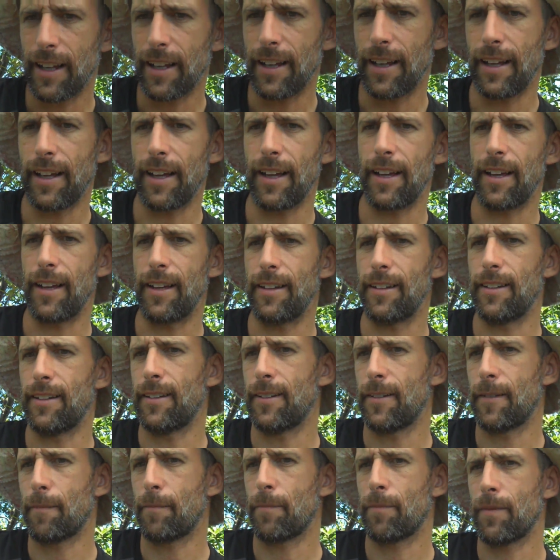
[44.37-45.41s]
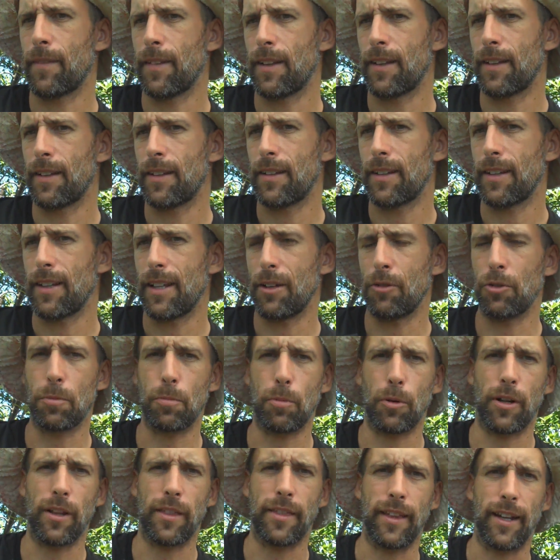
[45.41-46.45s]
And it was
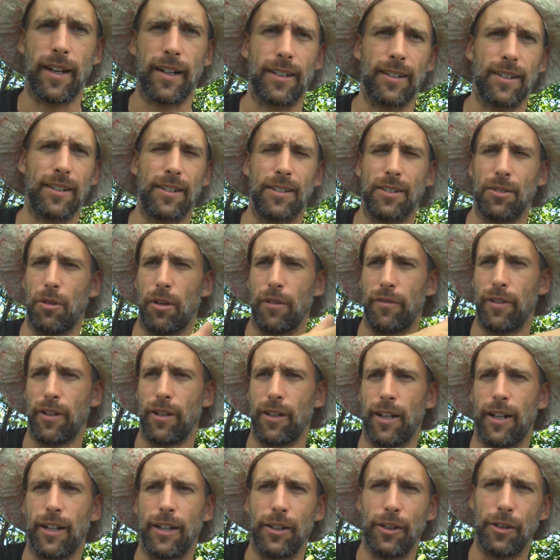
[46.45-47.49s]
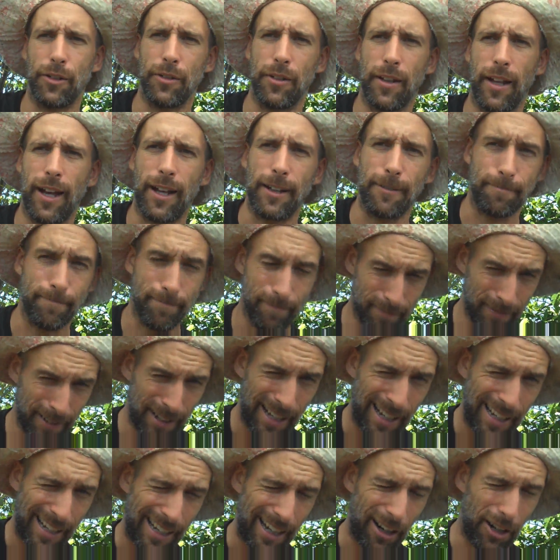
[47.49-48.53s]
pretty thick, so I figured I could use that.
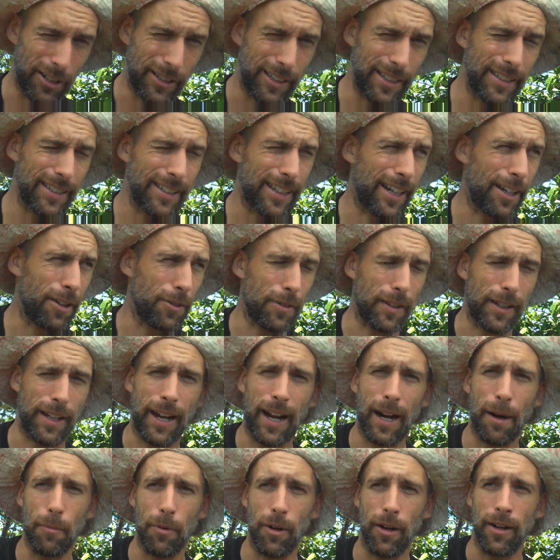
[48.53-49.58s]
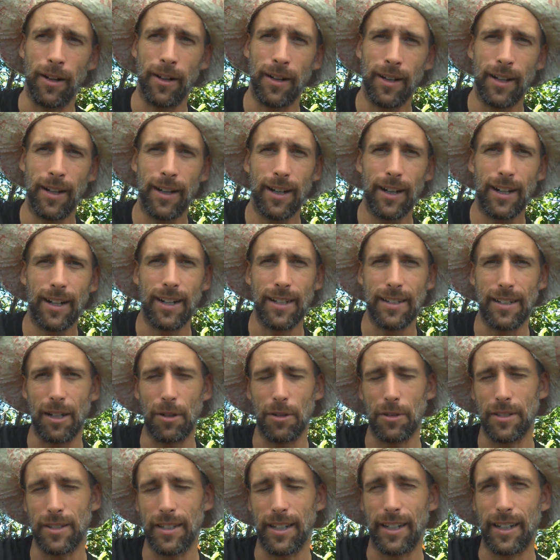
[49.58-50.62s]
Now I didn't get out the camera because I
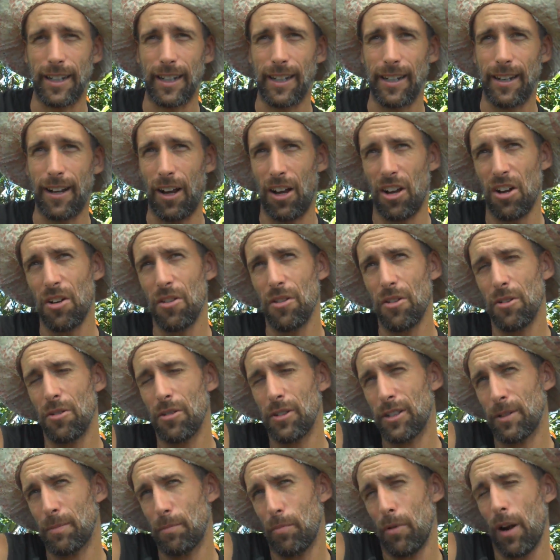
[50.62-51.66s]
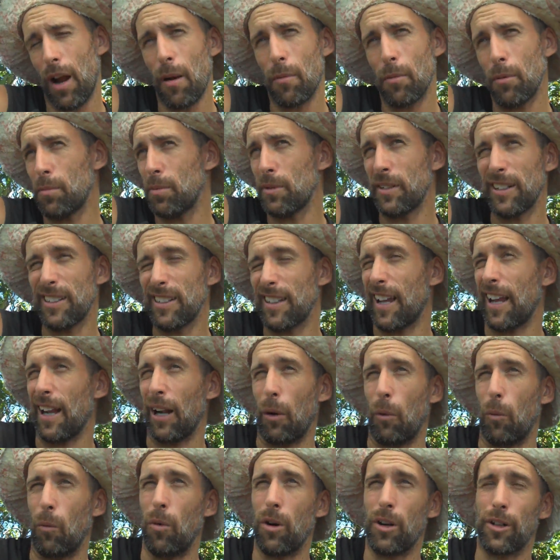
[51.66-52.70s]
was thinking, although it's probably like
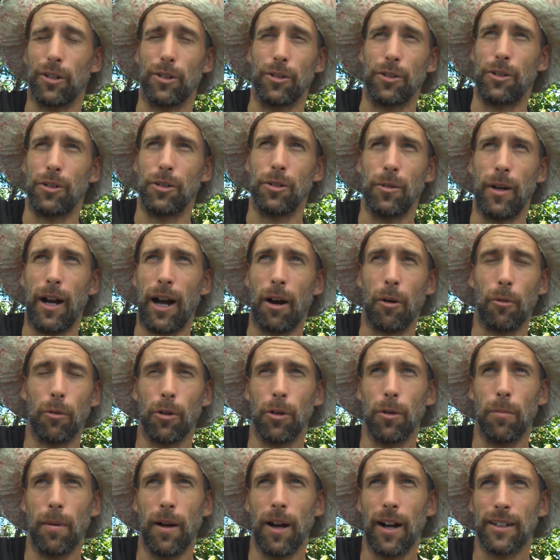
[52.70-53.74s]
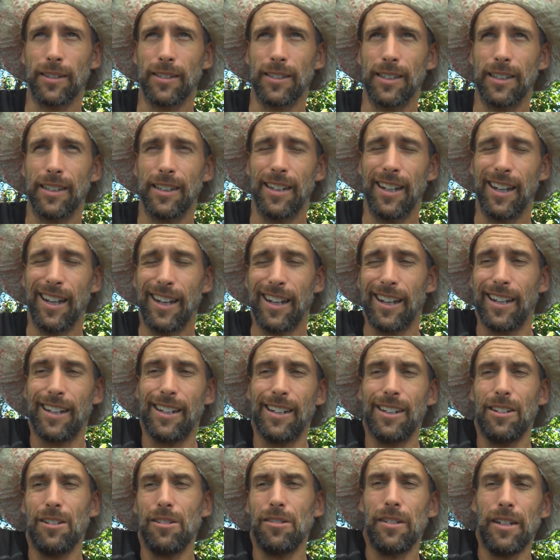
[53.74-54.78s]
one or two hour epoxy,
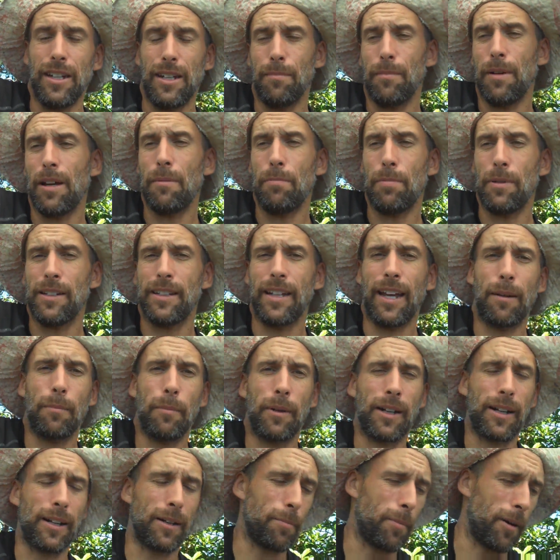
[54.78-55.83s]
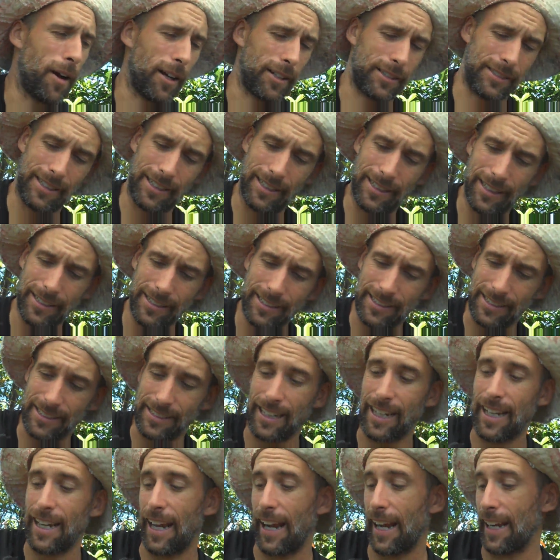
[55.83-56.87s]
you know, it might be 10 minute epoxy. It doesn't
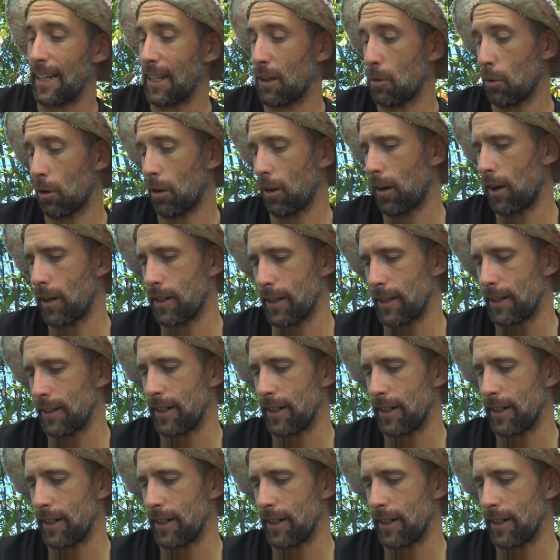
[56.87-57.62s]
say anywhere on it.